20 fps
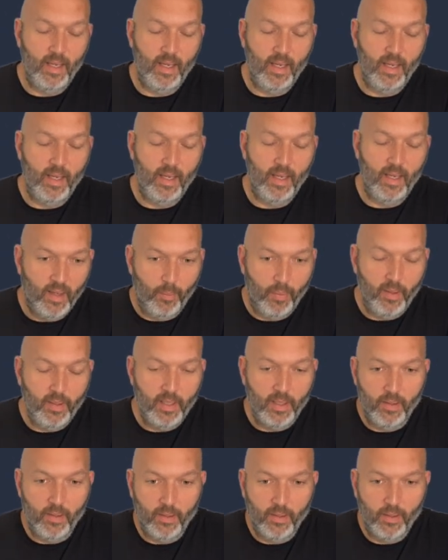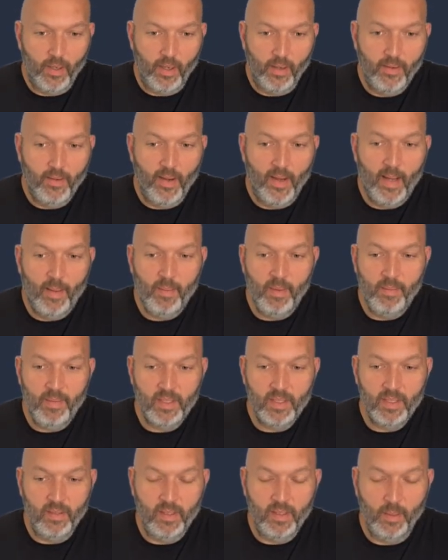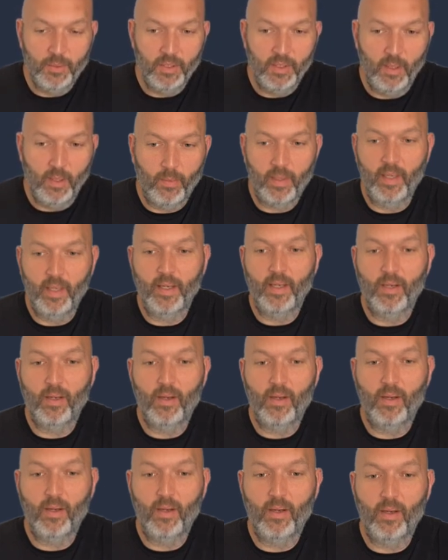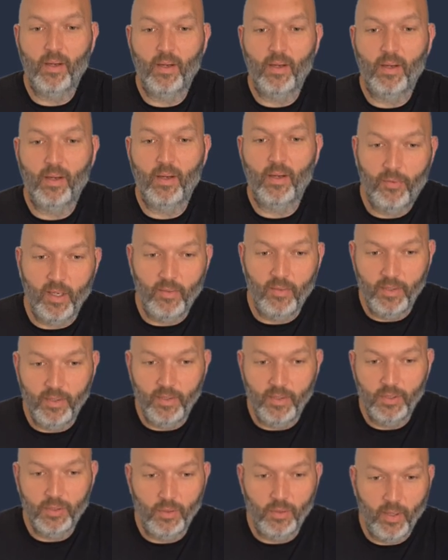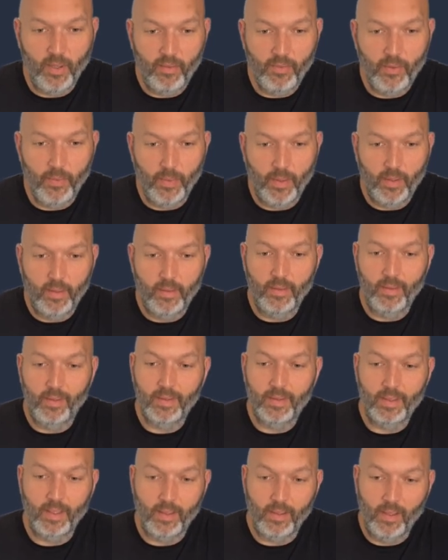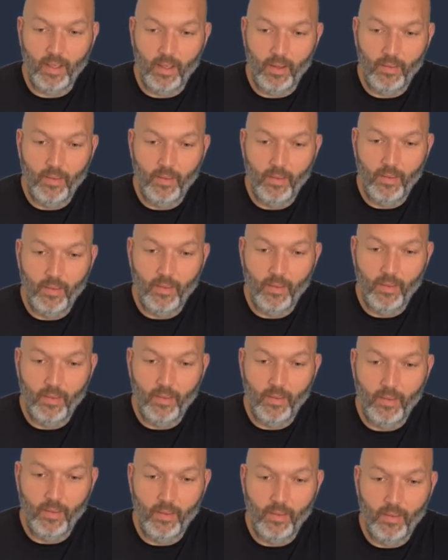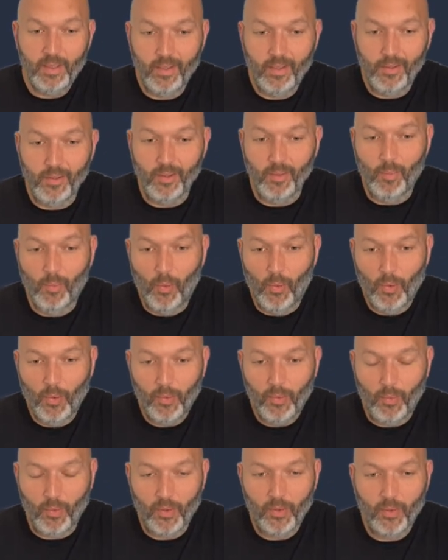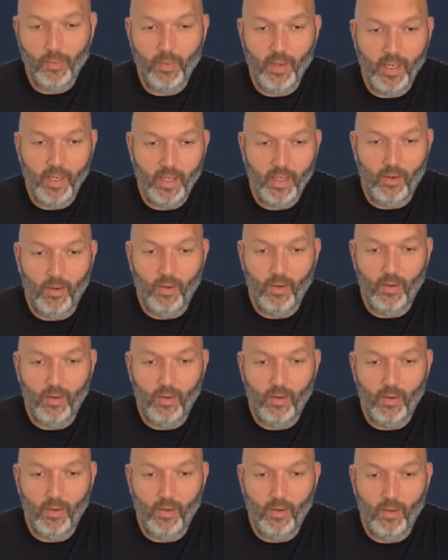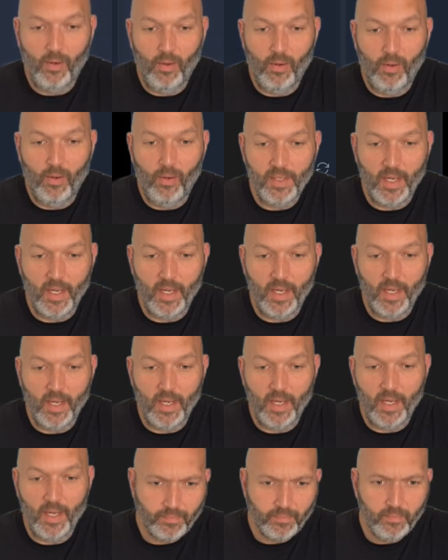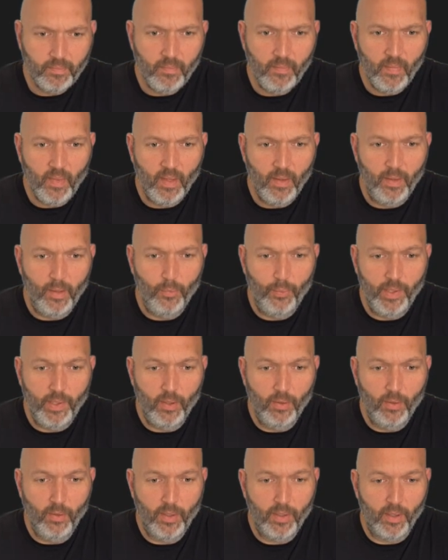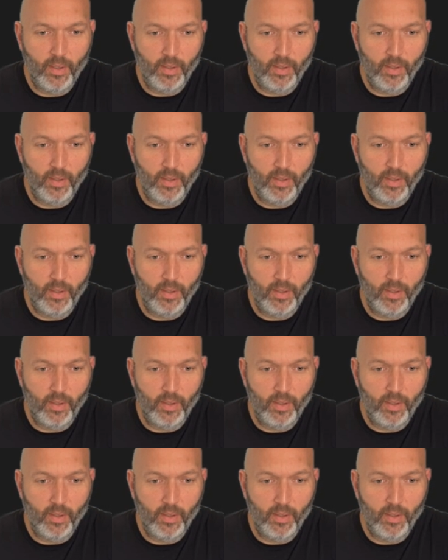probably a common misconception that we're going to get all this stuff for free if we just do GraphQL. And it's like, no, you're actually probably going to do more work writing all this extra code. All right, if we go look at